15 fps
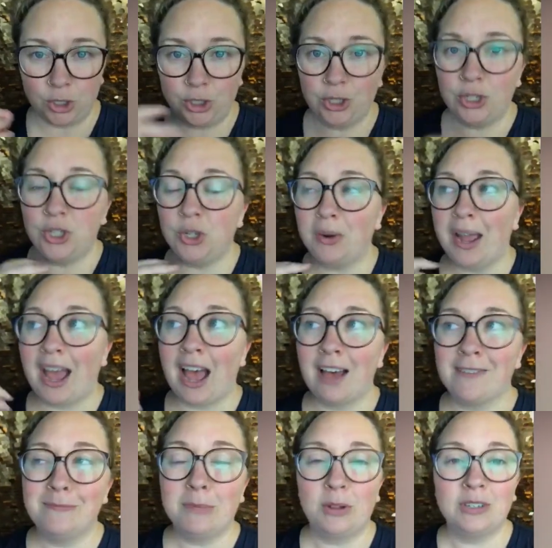Should you
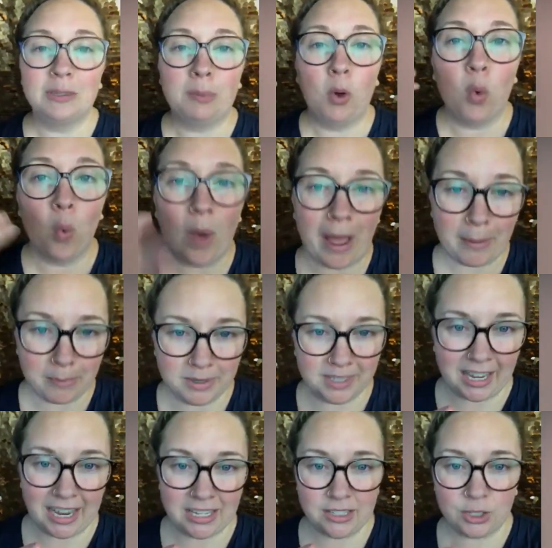have multiple
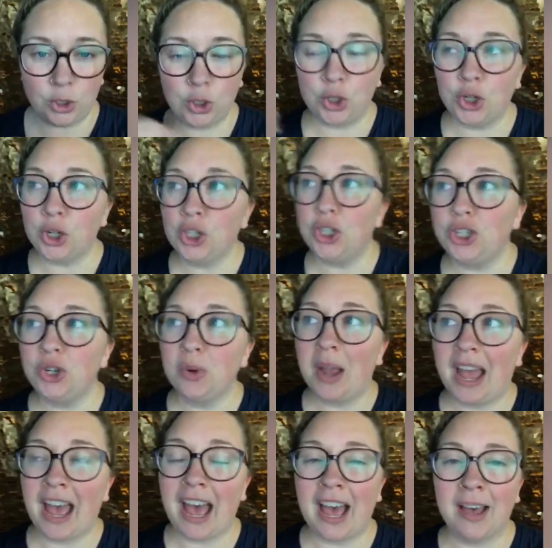websites? Should you
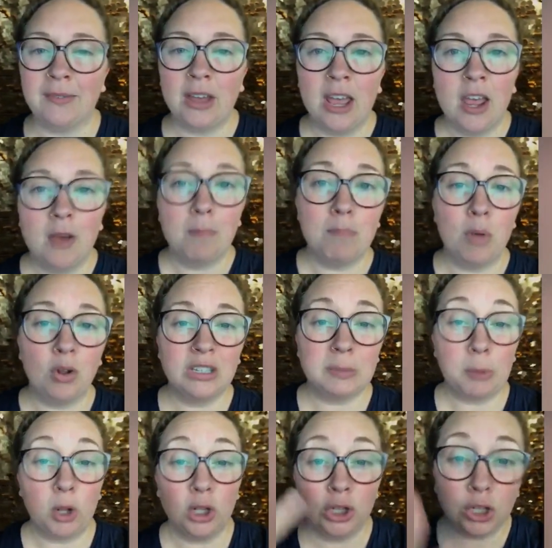have
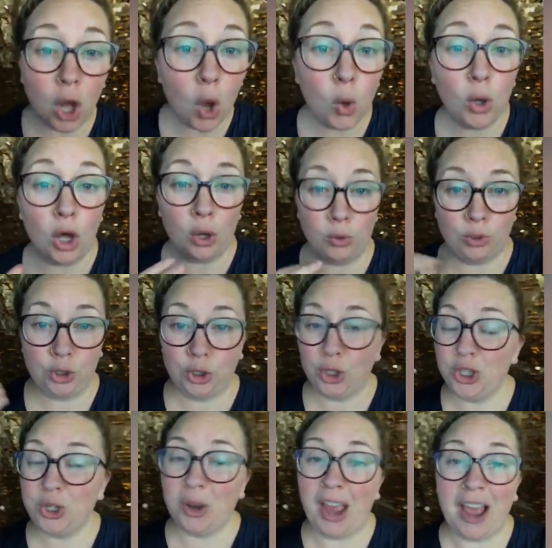multiple logos?
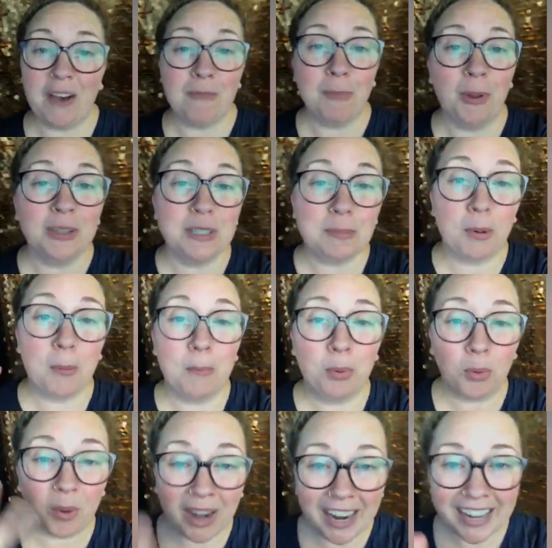Should you have multiple
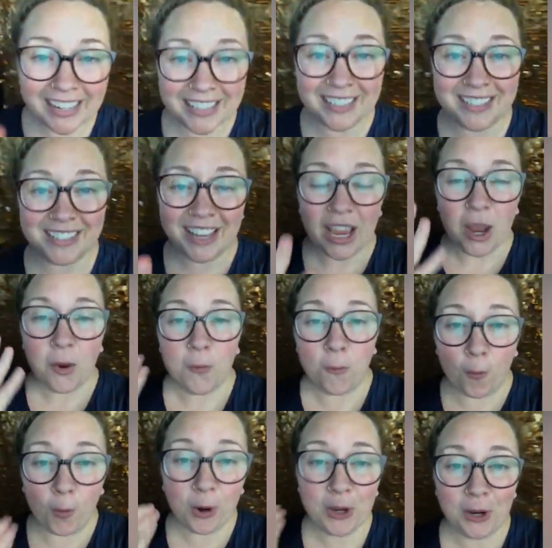brands
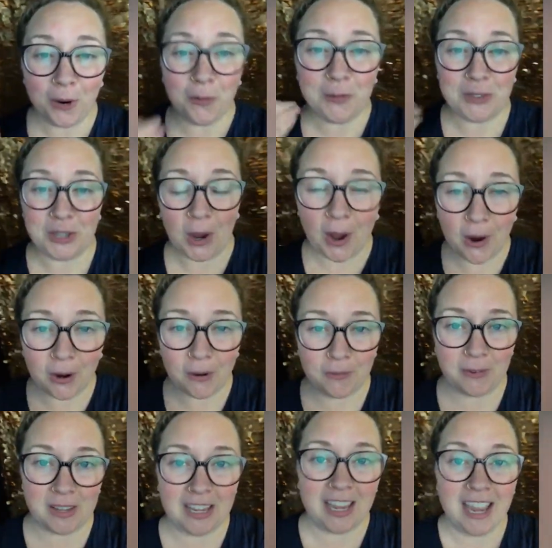for your
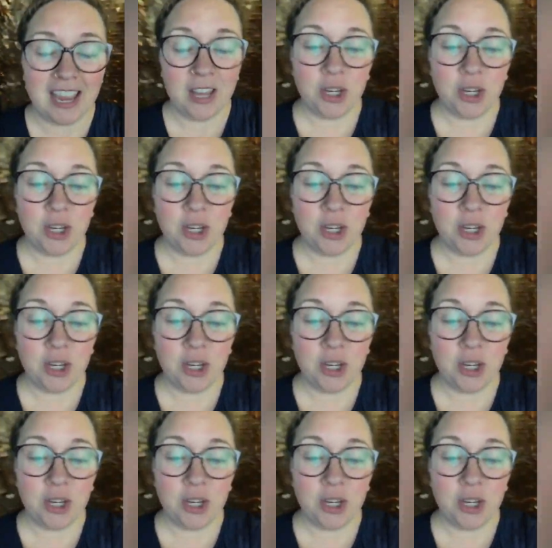photography?